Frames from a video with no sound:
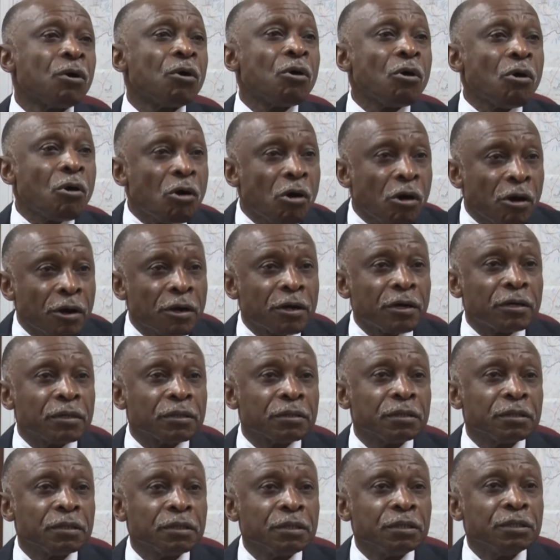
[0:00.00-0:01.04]
or
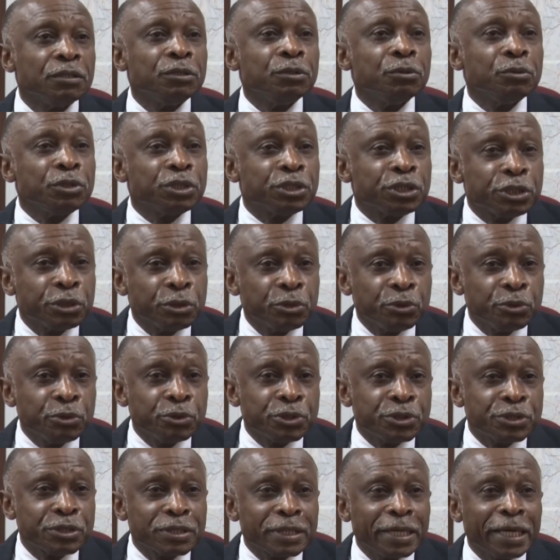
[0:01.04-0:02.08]
you
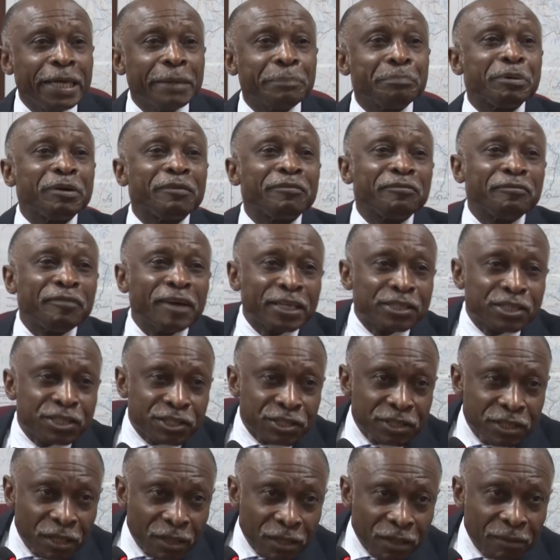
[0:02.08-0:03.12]
choose a
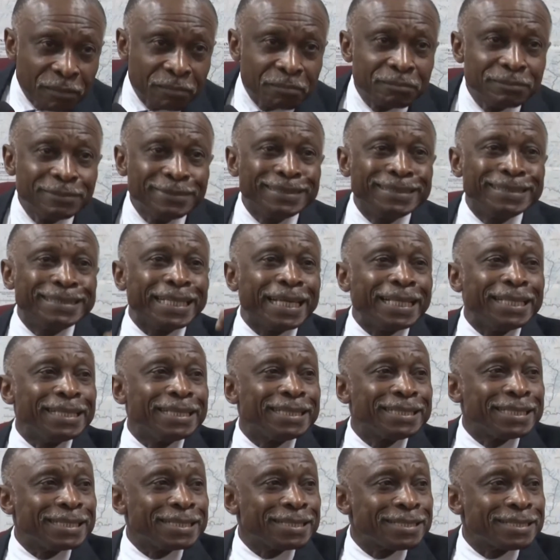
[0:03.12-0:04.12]
professional. Alexis Rodney